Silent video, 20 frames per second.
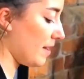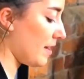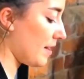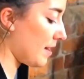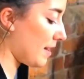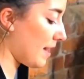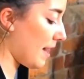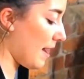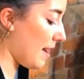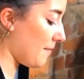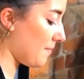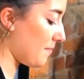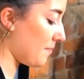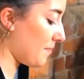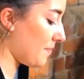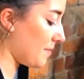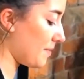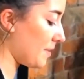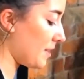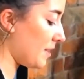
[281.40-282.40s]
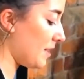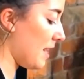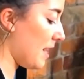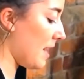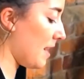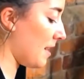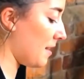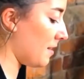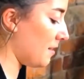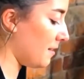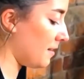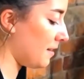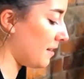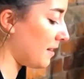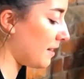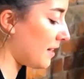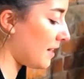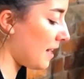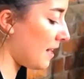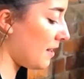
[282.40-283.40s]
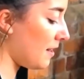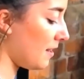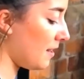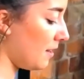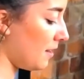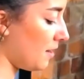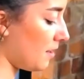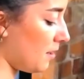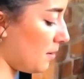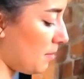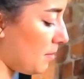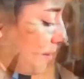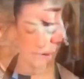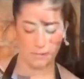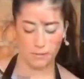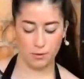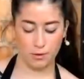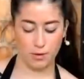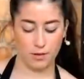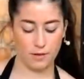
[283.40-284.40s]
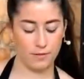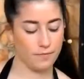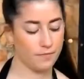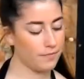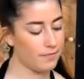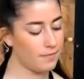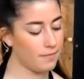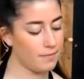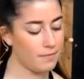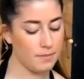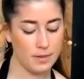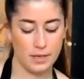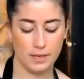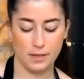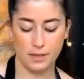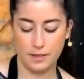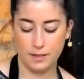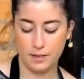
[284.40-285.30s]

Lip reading: Okay, I'm going to add again a little bit more milk,